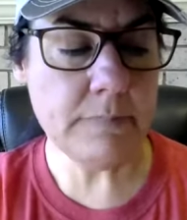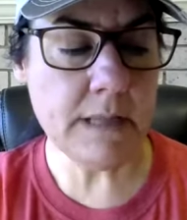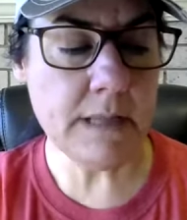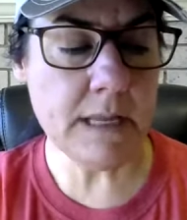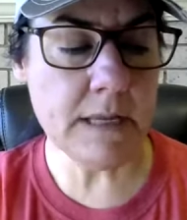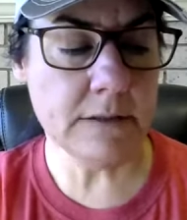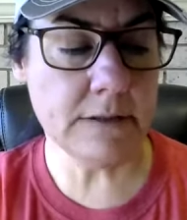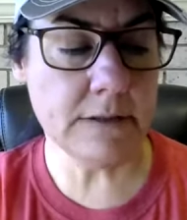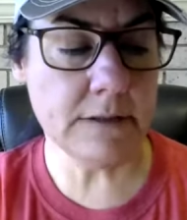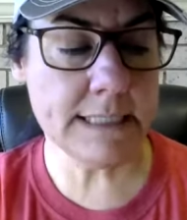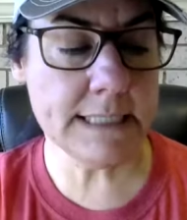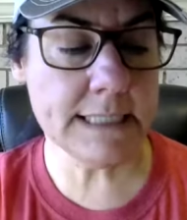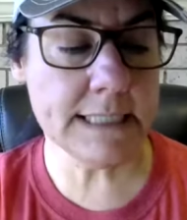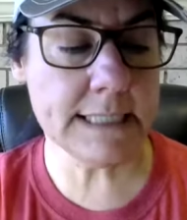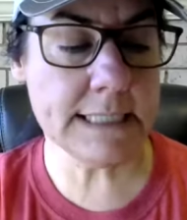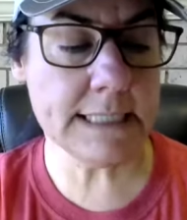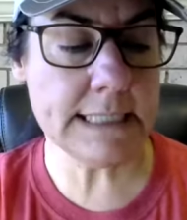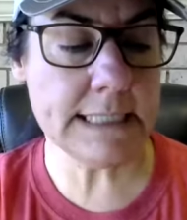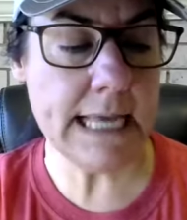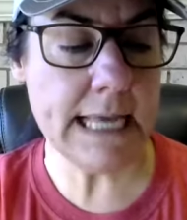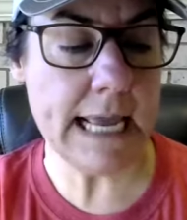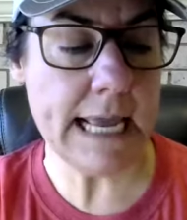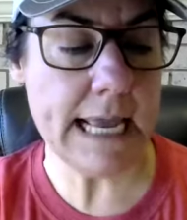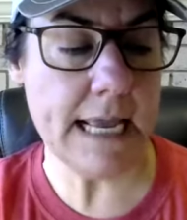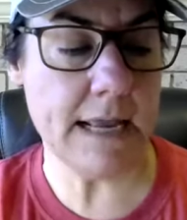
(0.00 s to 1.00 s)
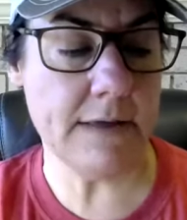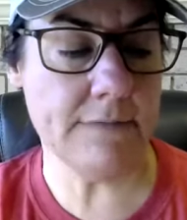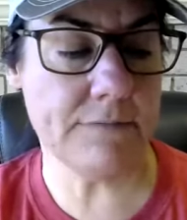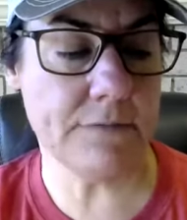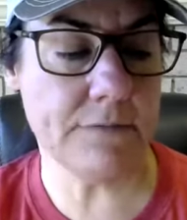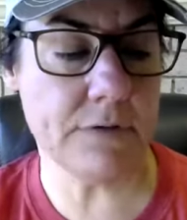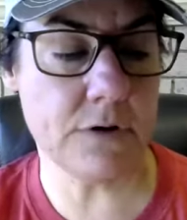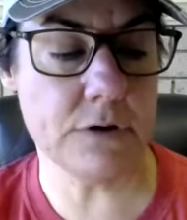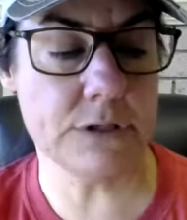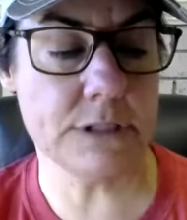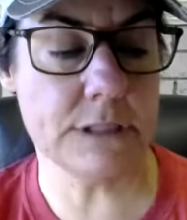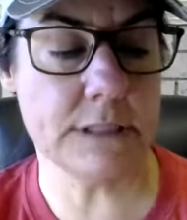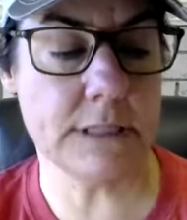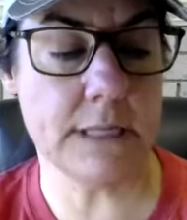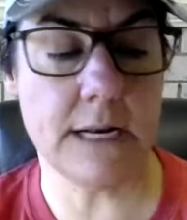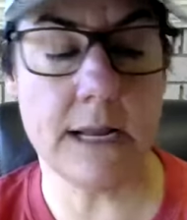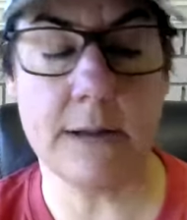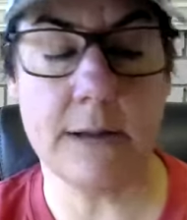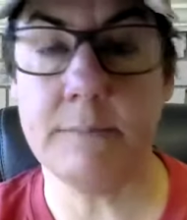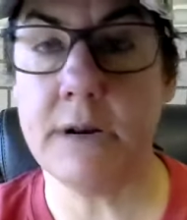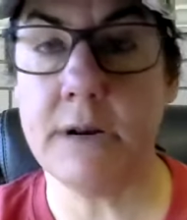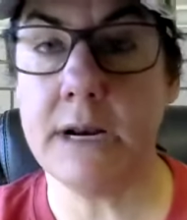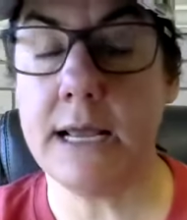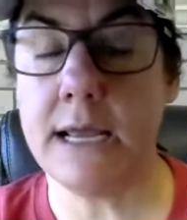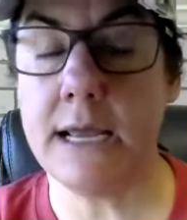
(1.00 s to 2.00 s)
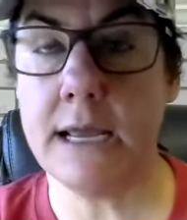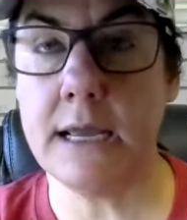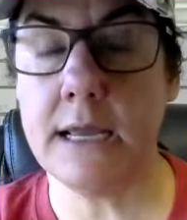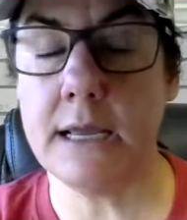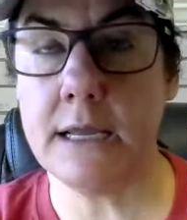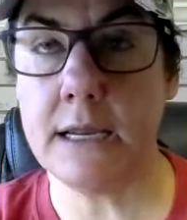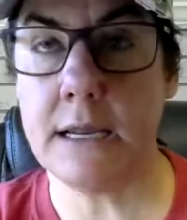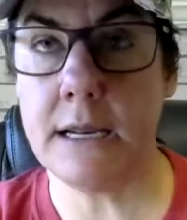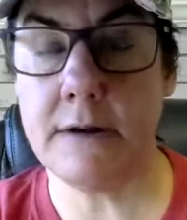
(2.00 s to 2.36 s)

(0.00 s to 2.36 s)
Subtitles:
let's say first that I'm going to